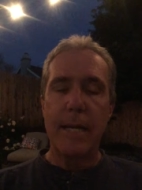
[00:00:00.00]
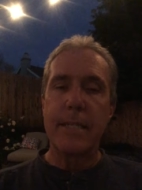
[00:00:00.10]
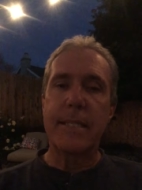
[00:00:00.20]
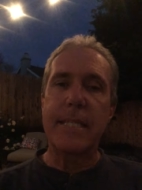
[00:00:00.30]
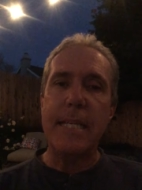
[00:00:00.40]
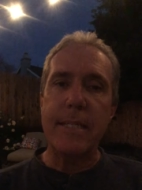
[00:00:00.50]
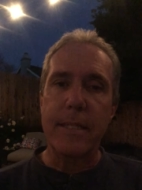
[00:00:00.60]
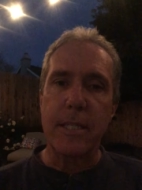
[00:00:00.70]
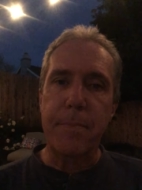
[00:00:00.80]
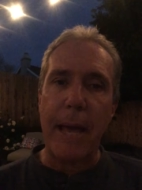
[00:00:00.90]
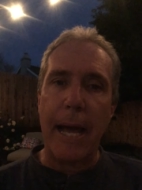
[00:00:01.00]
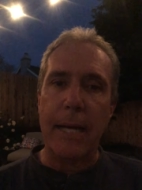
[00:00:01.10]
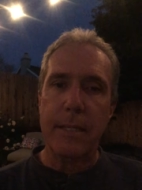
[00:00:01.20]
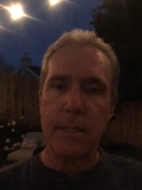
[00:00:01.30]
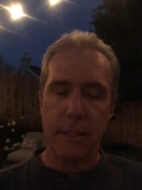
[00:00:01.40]
Seasons
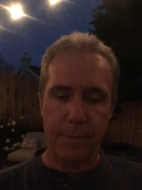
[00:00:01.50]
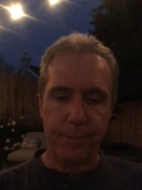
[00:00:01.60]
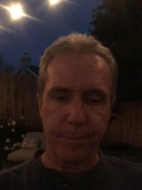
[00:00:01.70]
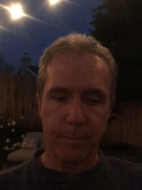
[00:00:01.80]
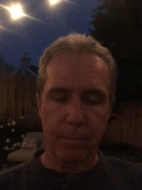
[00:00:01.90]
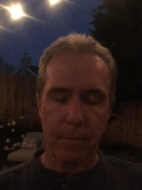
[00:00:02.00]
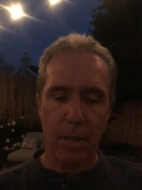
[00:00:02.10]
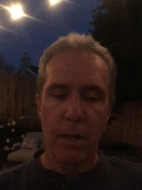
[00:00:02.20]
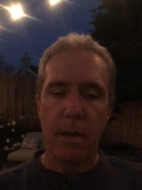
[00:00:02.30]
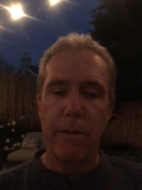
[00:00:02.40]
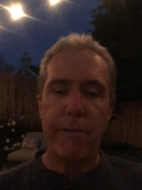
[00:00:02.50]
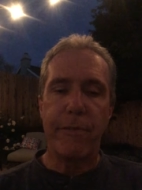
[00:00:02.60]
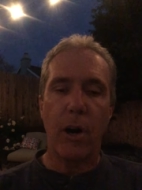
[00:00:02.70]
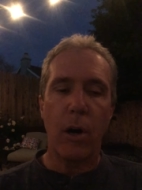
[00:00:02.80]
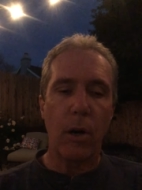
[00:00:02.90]
passed.
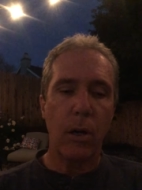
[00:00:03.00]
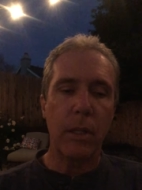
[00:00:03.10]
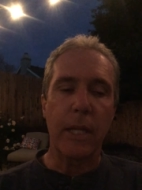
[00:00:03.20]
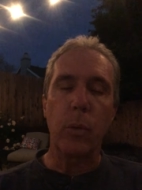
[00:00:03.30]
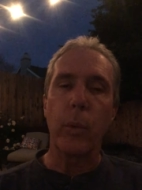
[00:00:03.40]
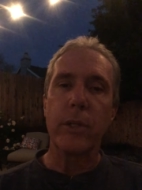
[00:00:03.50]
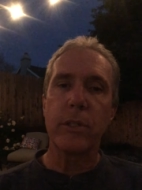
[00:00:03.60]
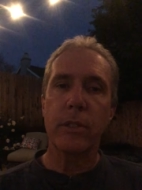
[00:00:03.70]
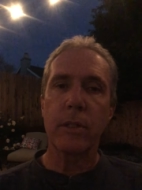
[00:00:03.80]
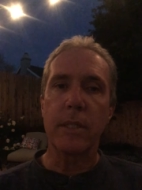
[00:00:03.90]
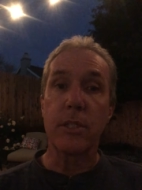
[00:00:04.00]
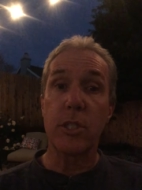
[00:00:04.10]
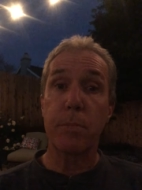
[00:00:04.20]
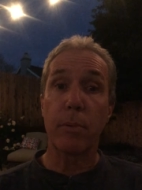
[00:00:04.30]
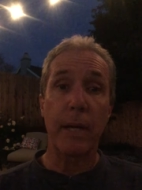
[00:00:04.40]
Fall and winter and
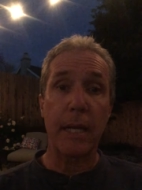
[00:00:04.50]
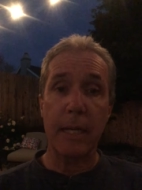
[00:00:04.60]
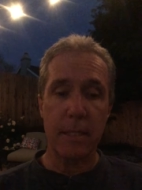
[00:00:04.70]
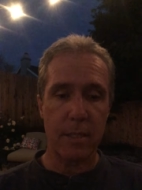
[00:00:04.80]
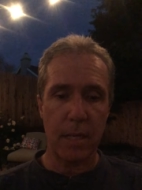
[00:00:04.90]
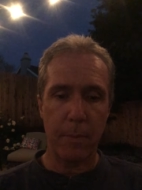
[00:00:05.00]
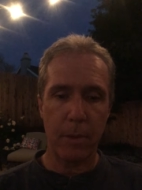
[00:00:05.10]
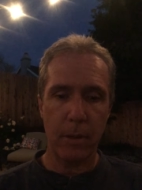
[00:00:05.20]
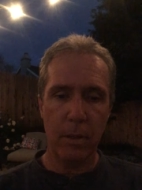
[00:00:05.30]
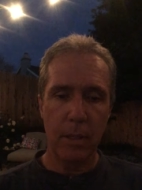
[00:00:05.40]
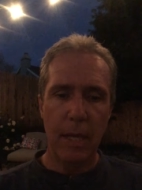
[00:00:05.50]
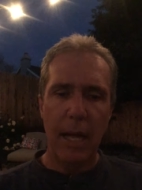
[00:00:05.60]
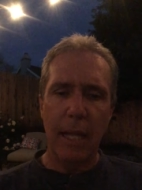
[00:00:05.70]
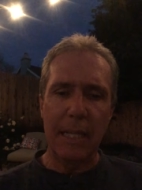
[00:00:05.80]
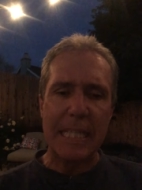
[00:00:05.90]
spring and summer.
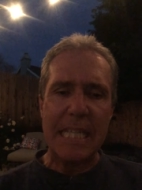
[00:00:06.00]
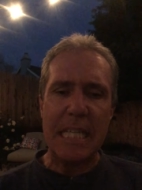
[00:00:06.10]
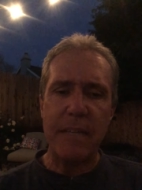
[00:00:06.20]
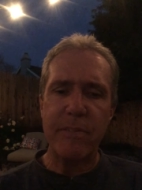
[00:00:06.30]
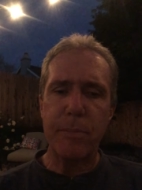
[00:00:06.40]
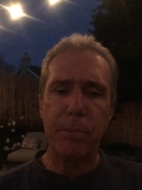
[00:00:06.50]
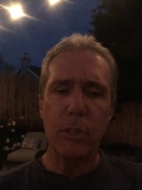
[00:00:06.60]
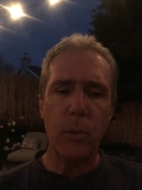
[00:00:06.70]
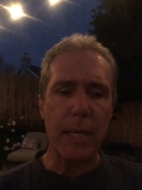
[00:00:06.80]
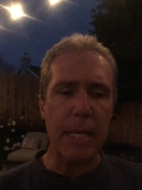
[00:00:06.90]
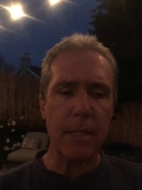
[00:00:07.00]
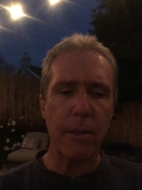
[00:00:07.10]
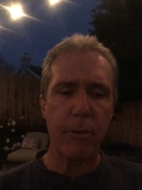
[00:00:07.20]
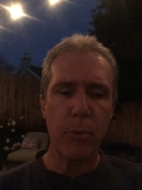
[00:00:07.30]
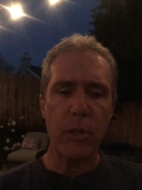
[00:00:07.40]
Leaves blew in
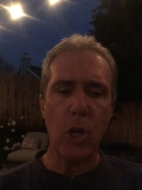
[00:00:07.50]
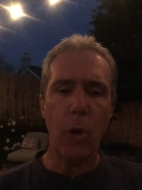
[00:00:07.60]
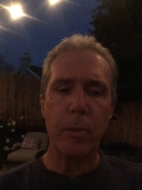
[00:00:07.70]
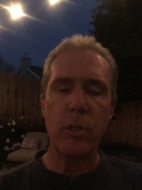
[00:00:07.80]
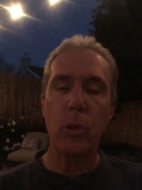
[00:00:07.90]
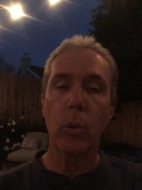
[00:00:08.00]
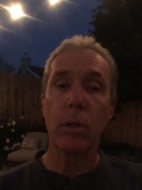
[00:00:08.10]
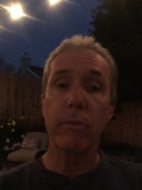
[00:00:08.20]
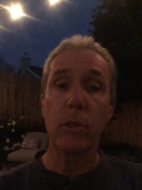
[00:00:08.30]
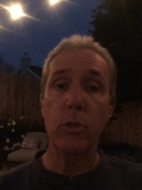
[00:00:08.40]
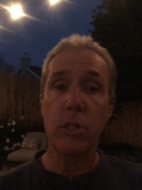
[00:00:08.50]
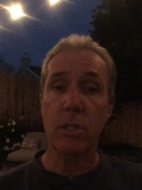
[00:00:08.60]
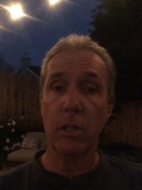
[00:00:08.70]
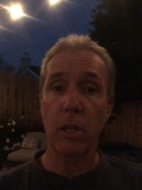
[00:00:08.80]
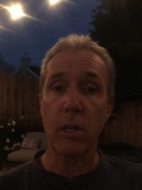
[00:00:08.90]
through the open door of
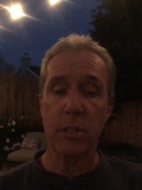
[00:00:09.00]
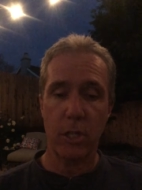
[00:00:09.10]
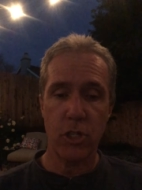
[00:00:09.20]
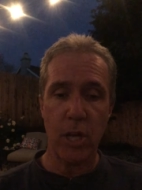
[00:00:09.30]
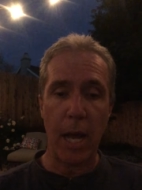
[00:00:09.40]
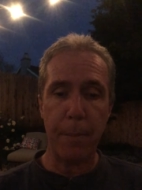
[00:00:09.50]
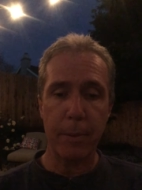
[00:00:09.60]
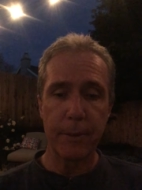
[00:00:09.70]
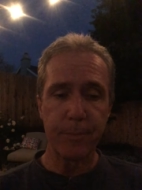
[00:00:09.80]
Lucius Clark's shop.